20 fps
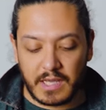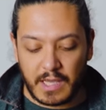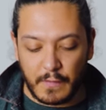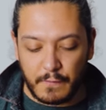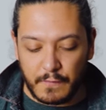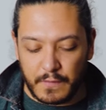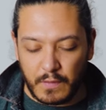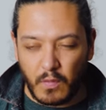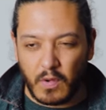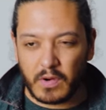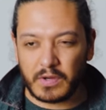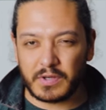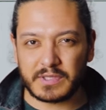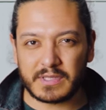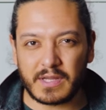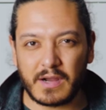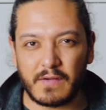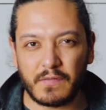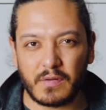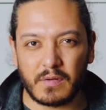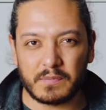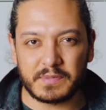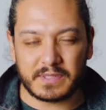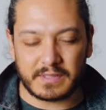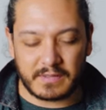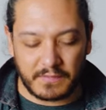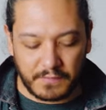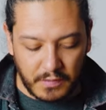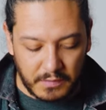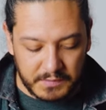If you want to start from,
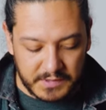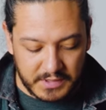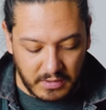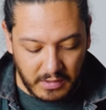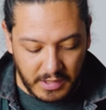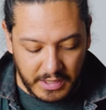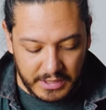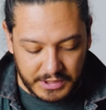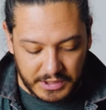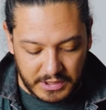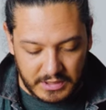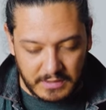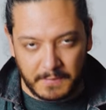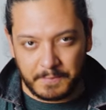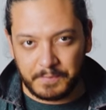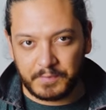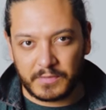from scratch,